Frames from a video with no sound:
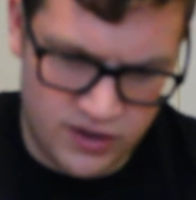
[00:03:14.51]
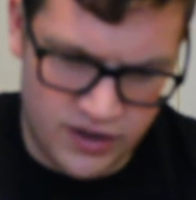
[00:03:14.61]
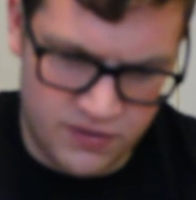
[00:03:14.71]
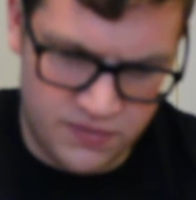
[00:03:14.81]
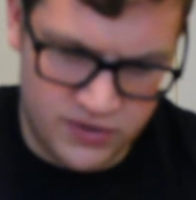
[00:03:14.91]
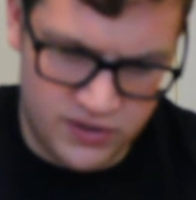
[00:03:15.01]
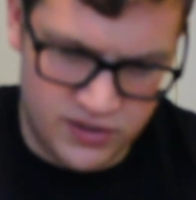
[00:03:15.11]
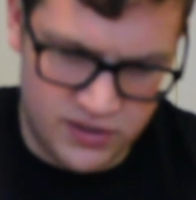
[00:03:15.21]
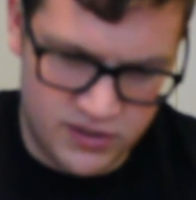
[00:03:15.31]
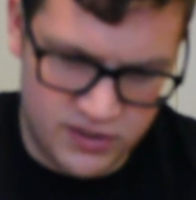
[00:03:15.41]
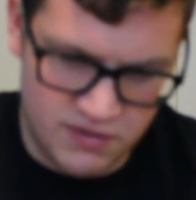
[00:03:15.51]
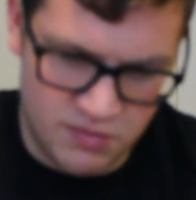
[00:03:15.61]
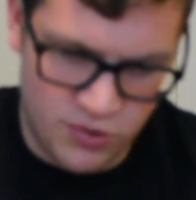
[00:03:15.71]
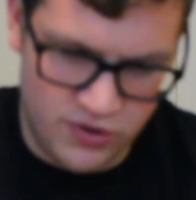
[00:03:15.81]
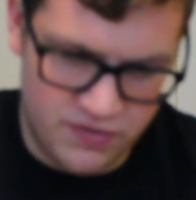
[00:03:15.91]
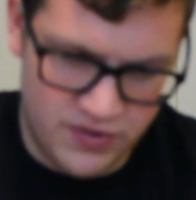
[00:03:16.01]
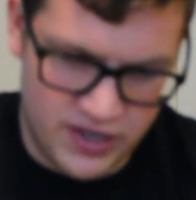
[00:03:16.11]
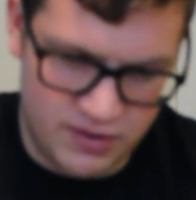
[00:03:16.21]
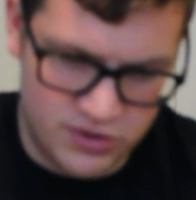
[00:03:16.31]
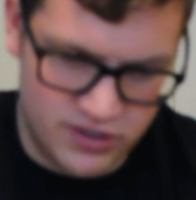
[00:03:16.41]
Alpha,
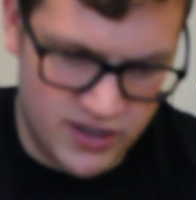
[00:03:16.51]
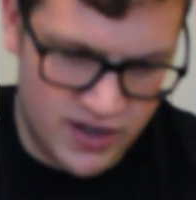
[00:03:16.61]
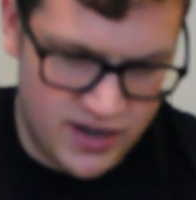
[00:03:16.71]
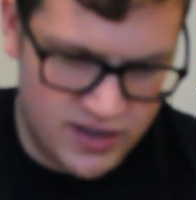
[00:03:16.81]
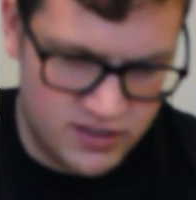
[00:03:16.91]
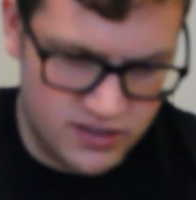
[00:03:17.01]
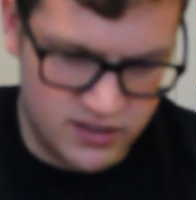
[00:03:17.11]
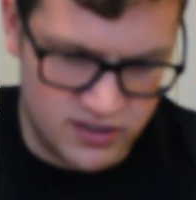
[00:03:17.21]
7.5% acids.